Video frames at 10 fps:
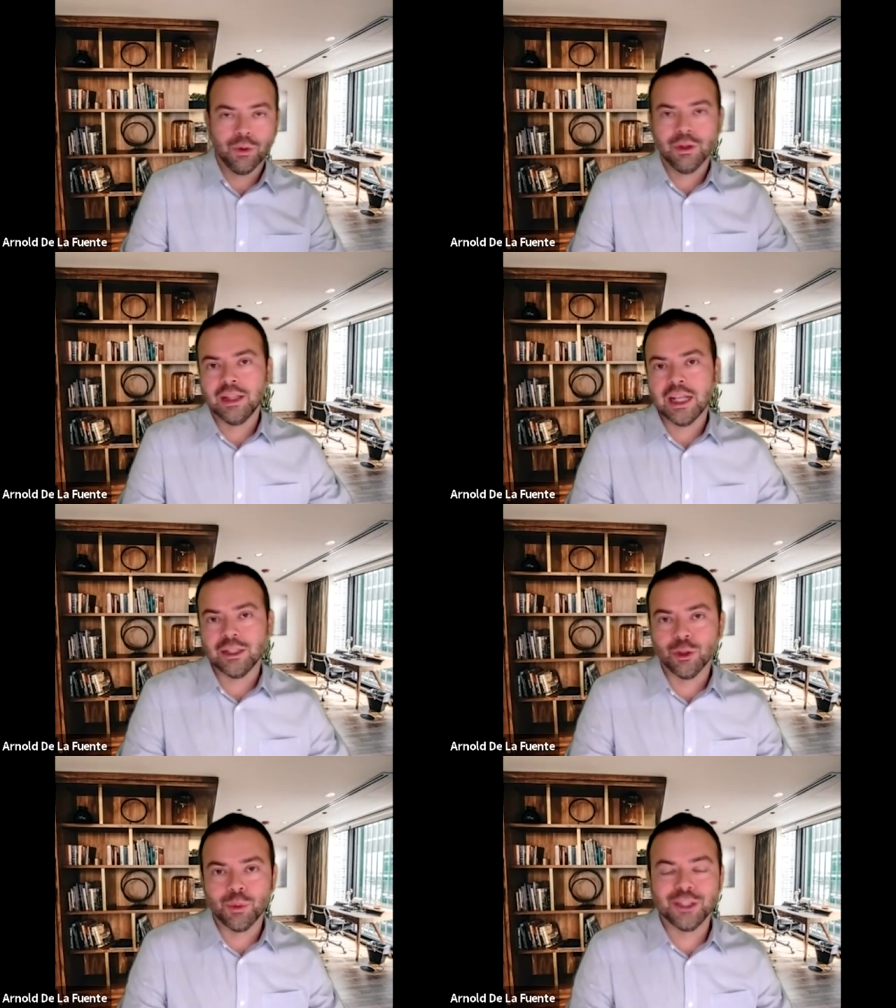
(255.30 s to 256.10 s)
not
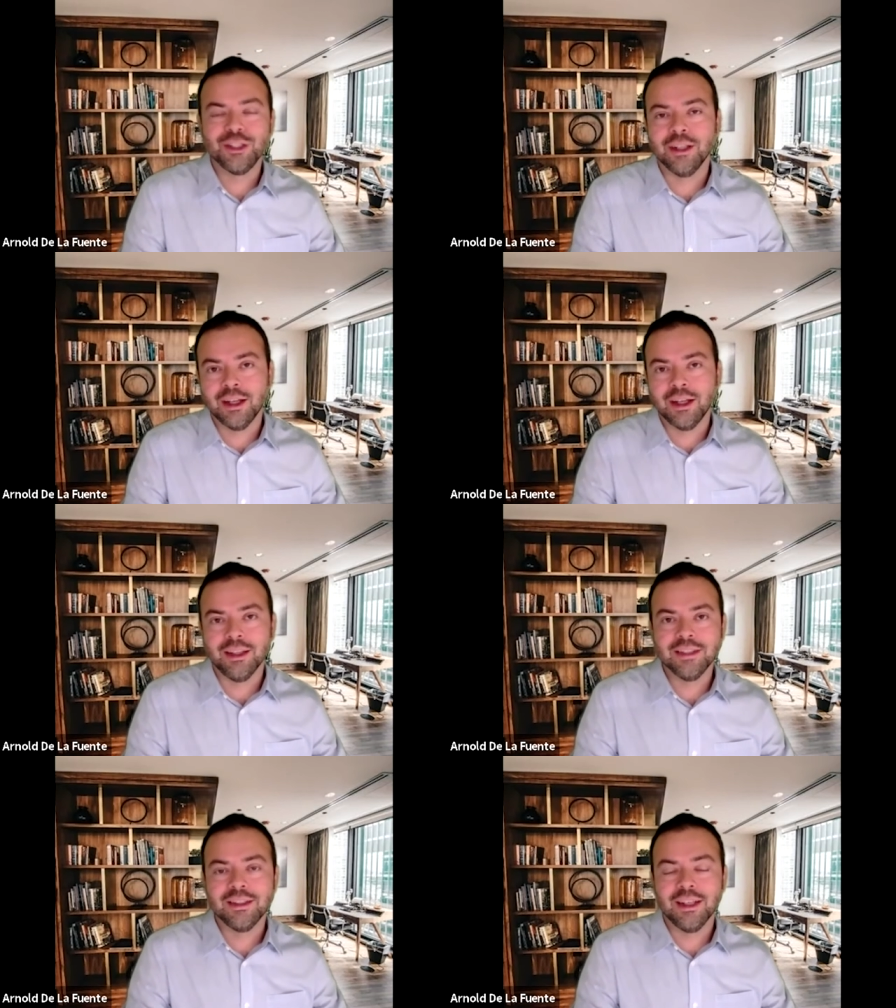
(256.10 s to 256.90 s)
so much uh,
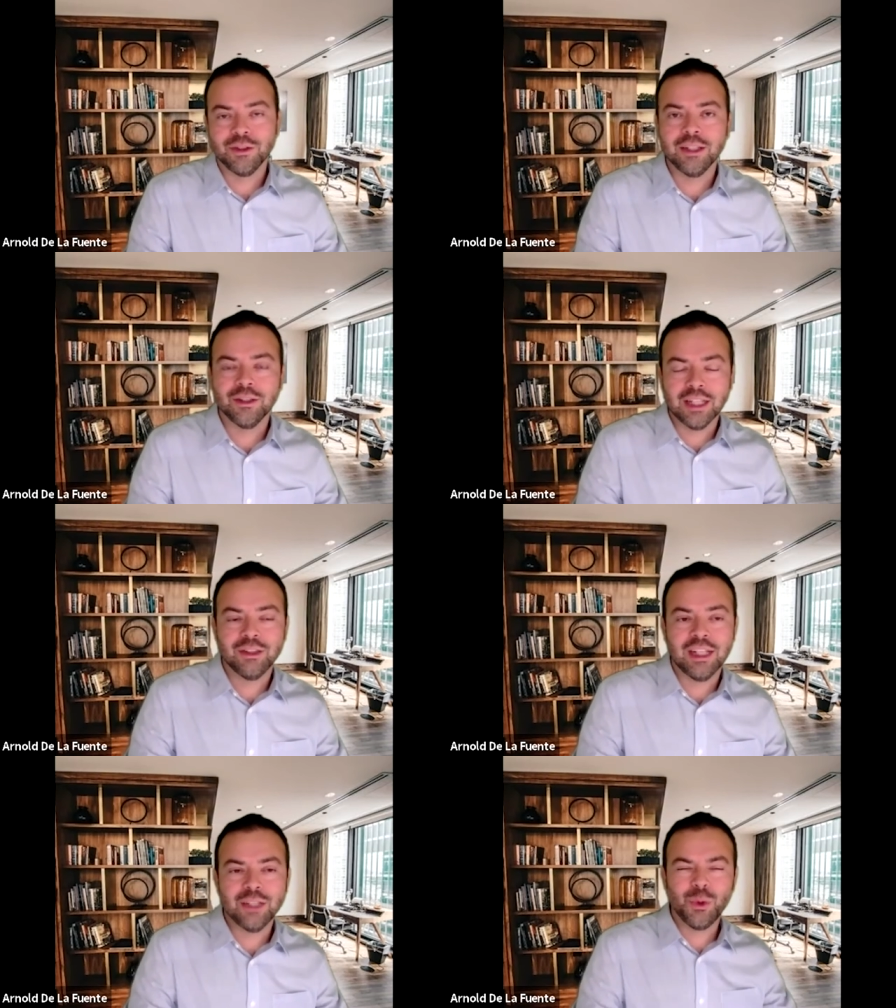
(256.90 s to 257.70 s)
these days, right? So that's,
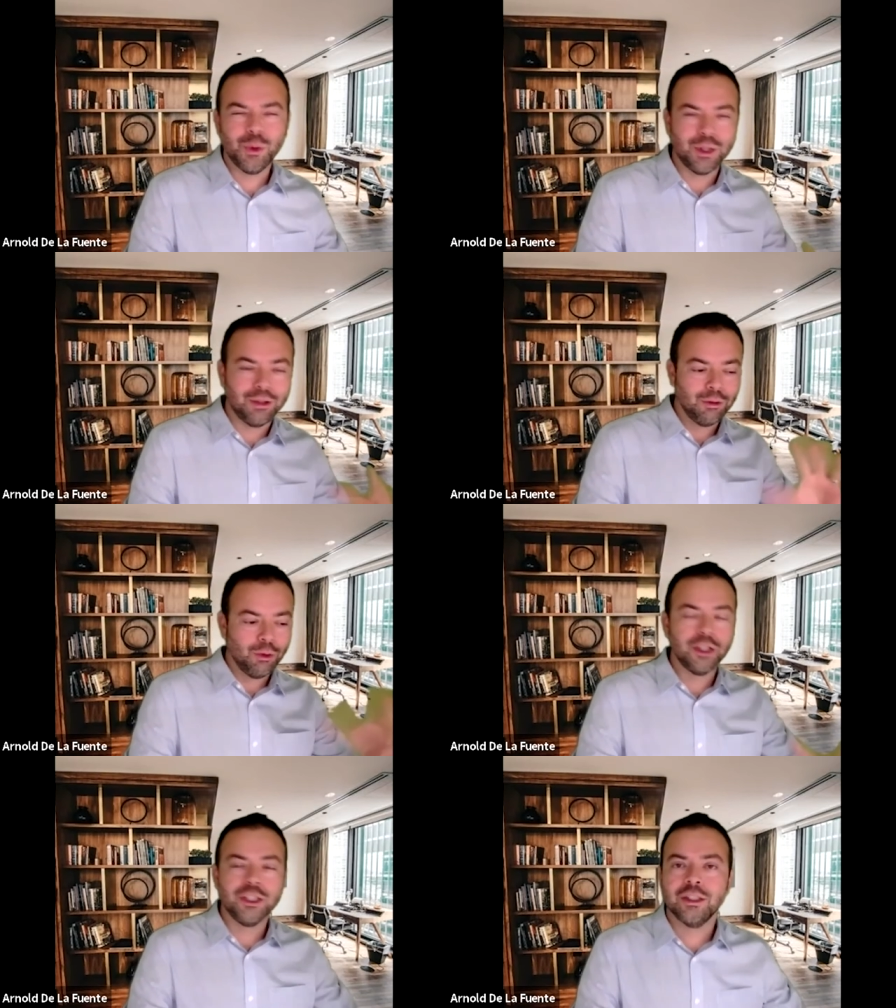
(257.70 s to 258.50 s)
that's what we're,
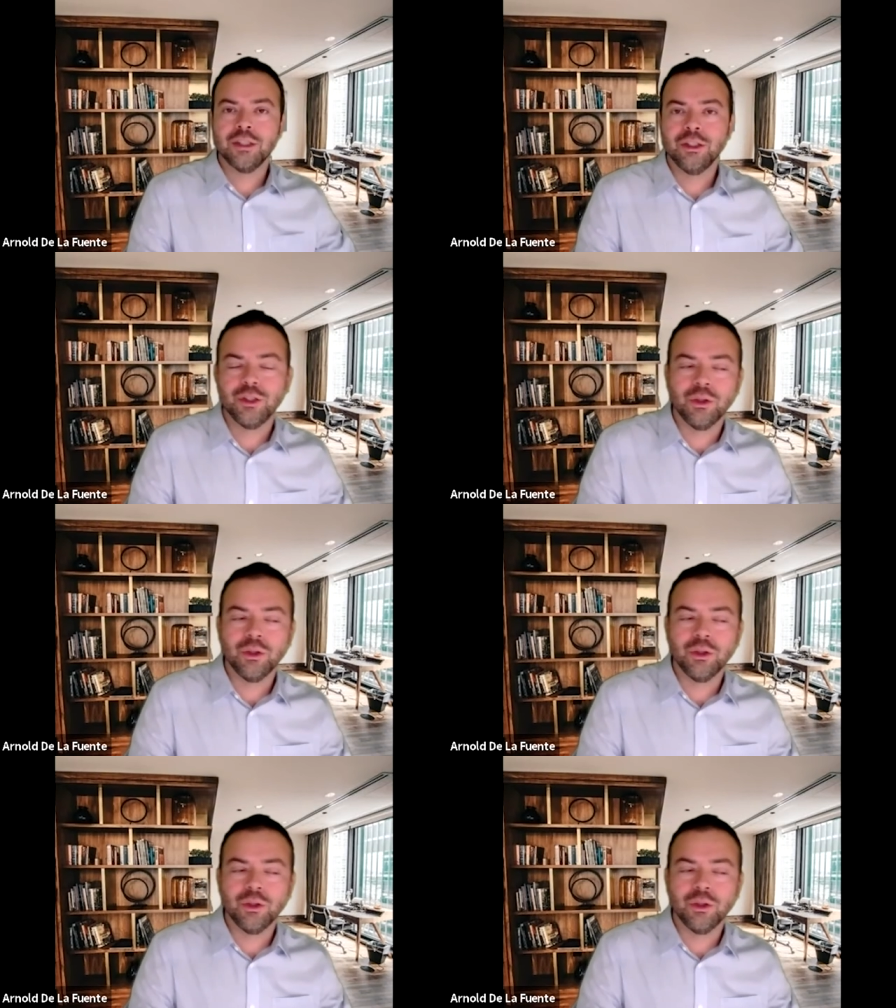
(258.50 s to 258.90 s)
we're adjusting to.